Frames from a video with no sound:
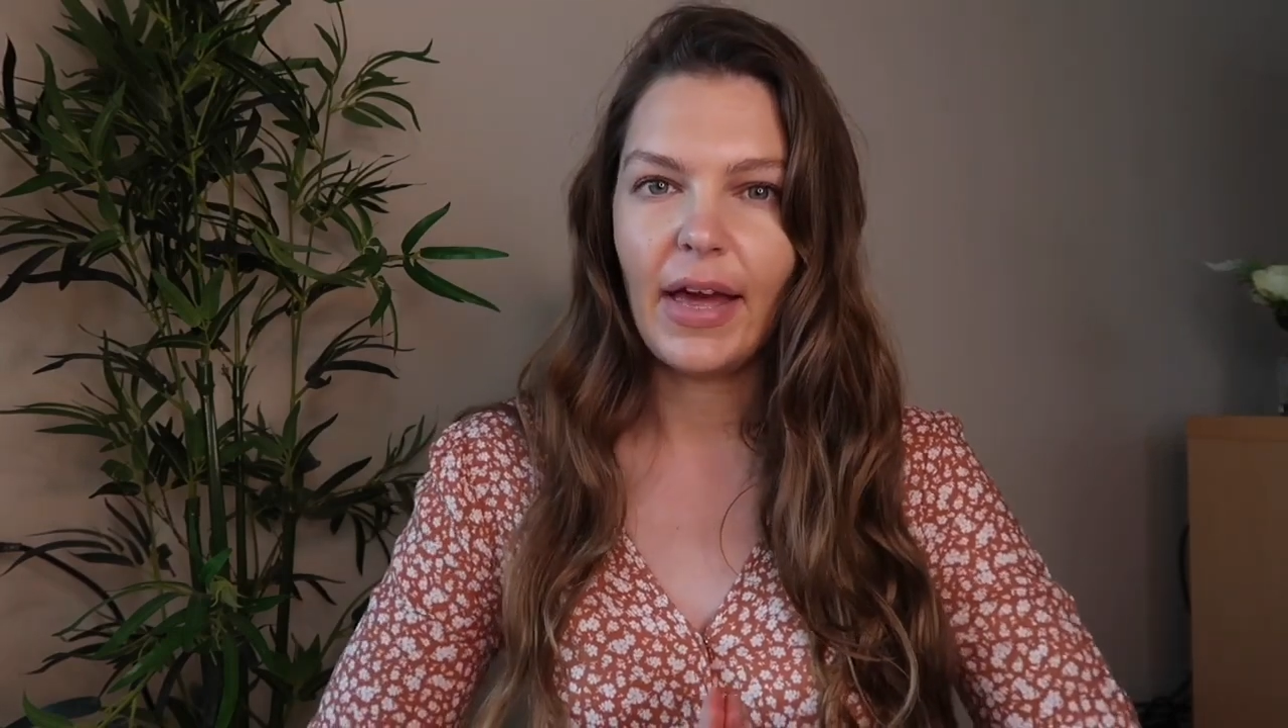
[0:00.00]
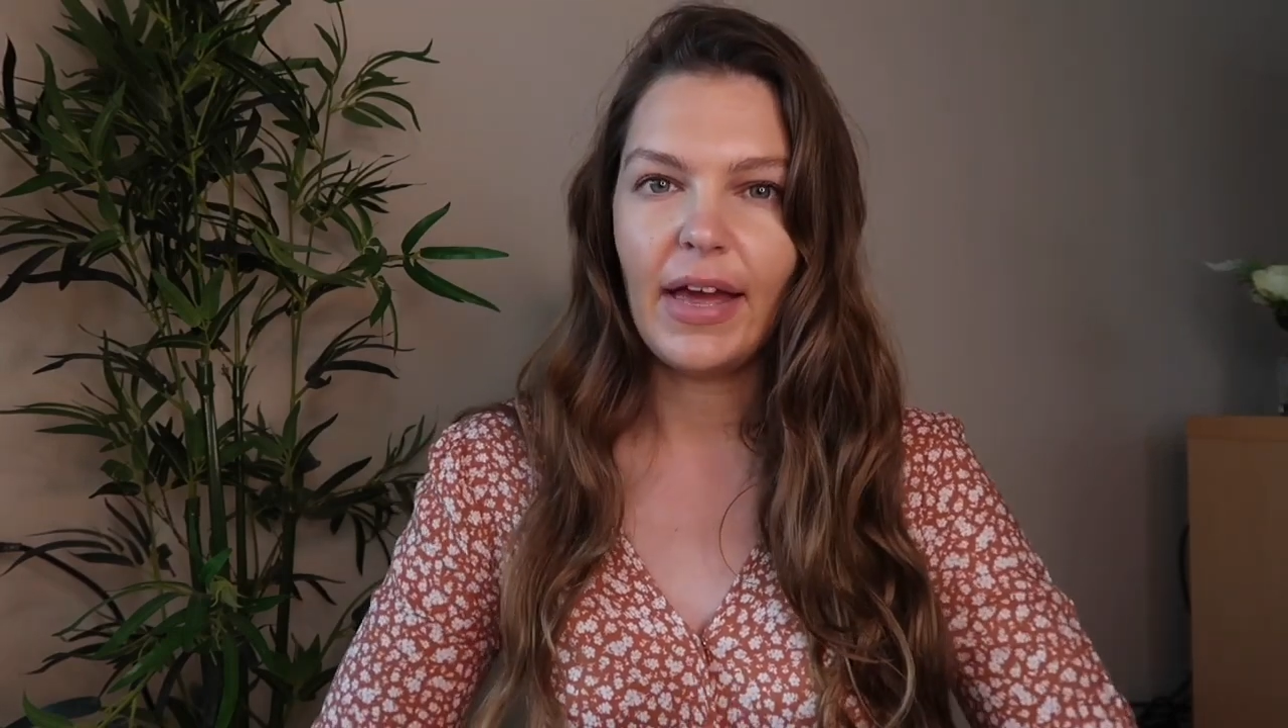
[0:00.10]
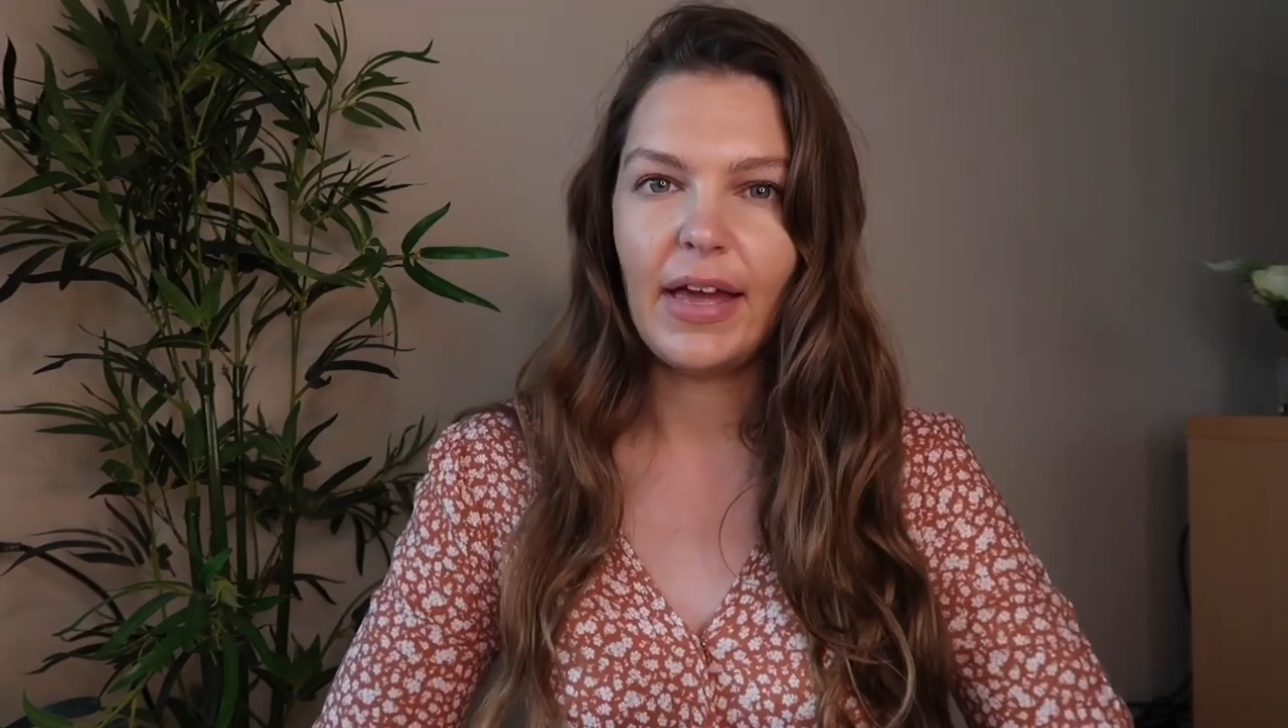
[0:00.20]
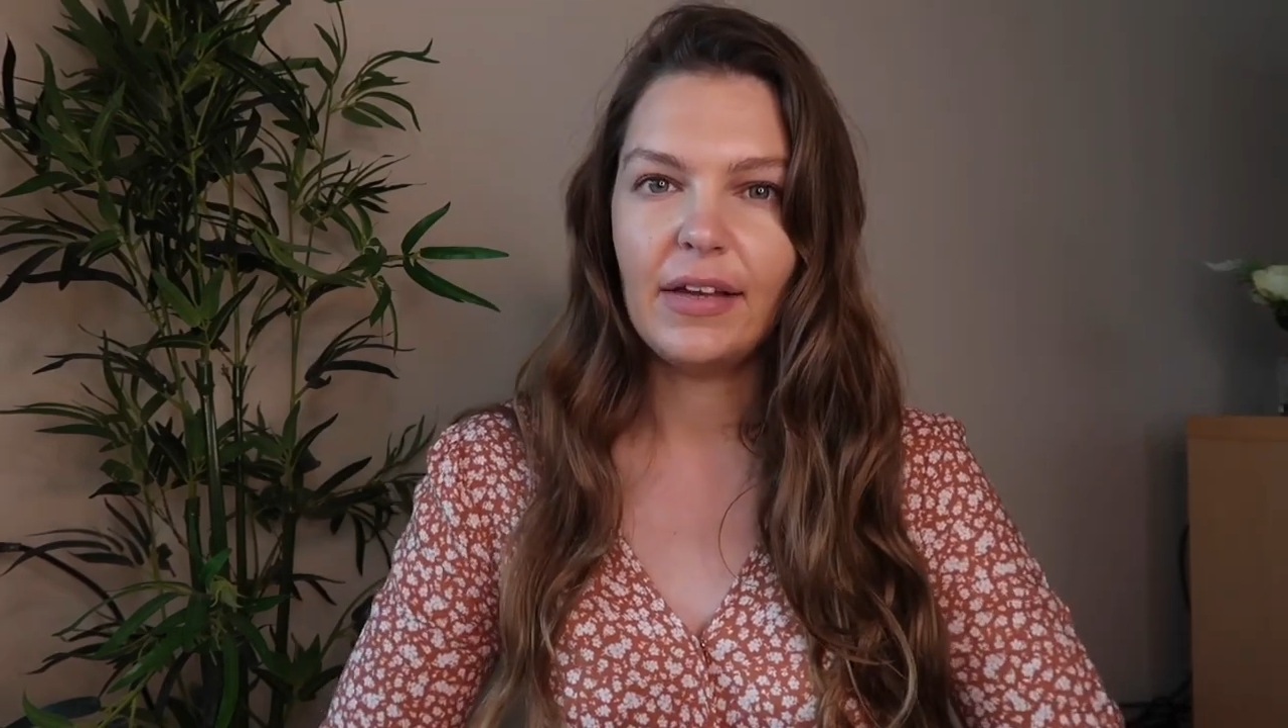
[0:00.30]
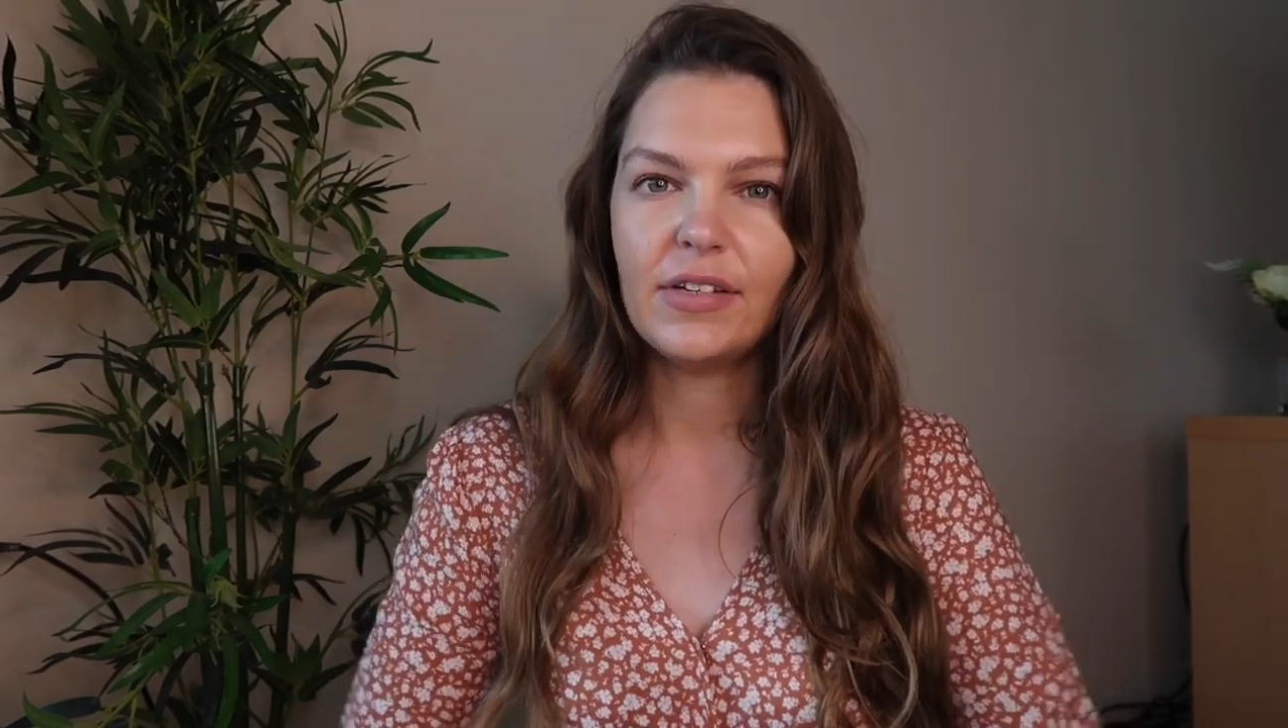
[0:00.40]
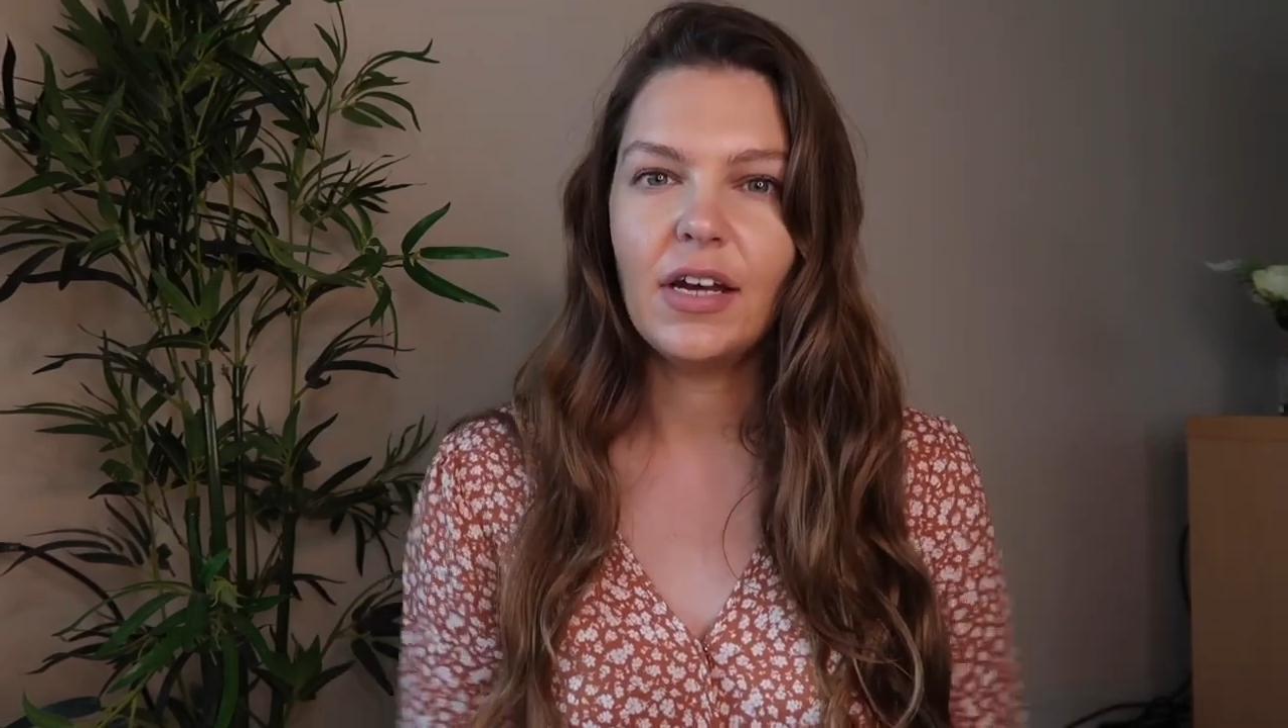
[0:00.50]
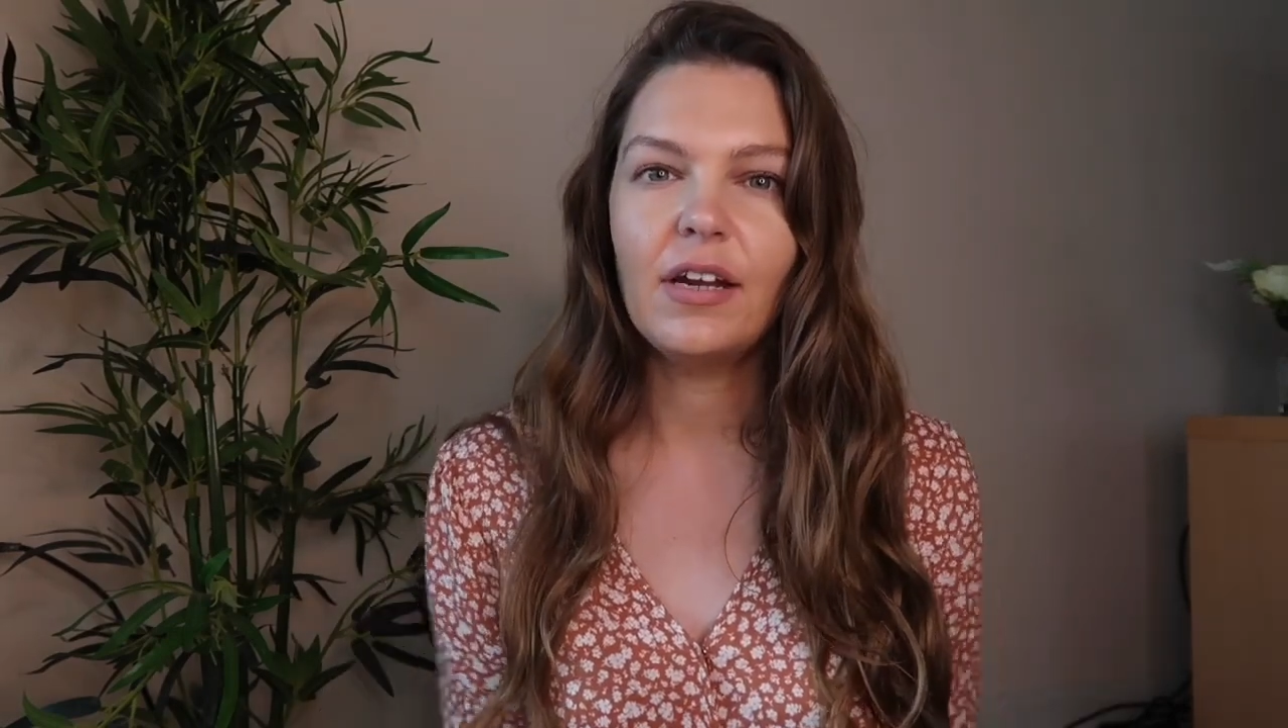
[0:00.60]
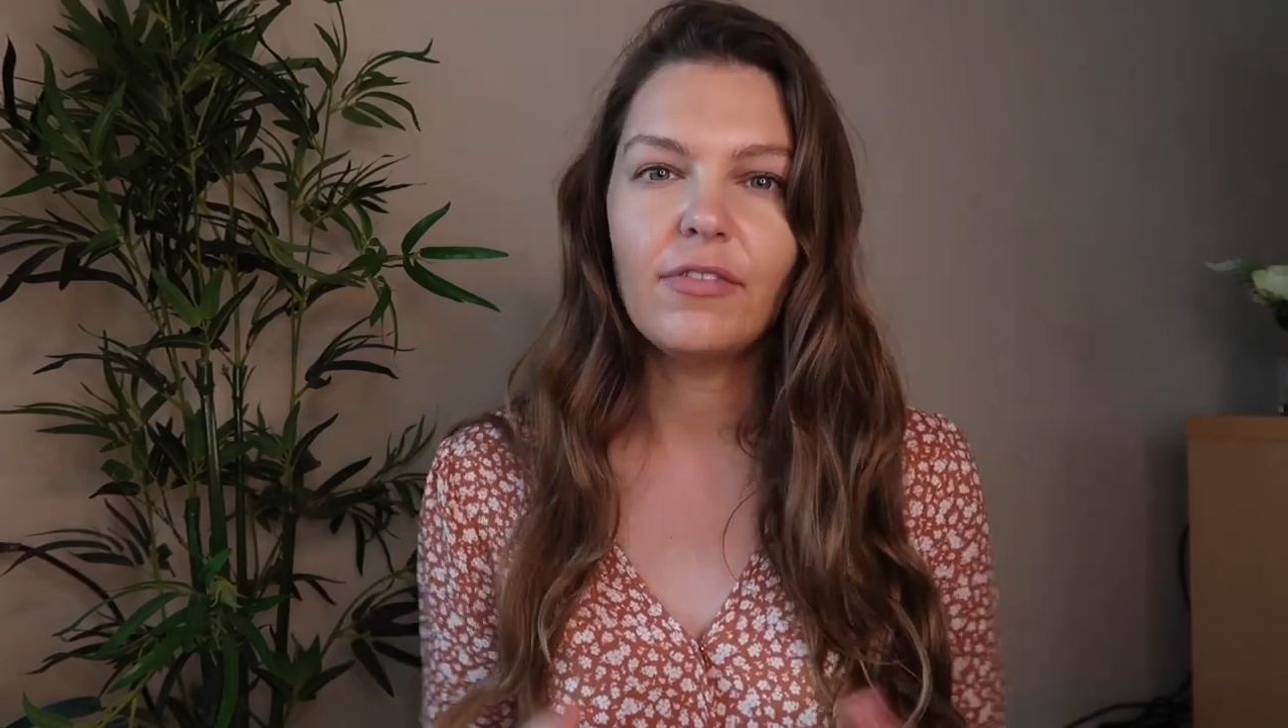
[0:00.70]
and kind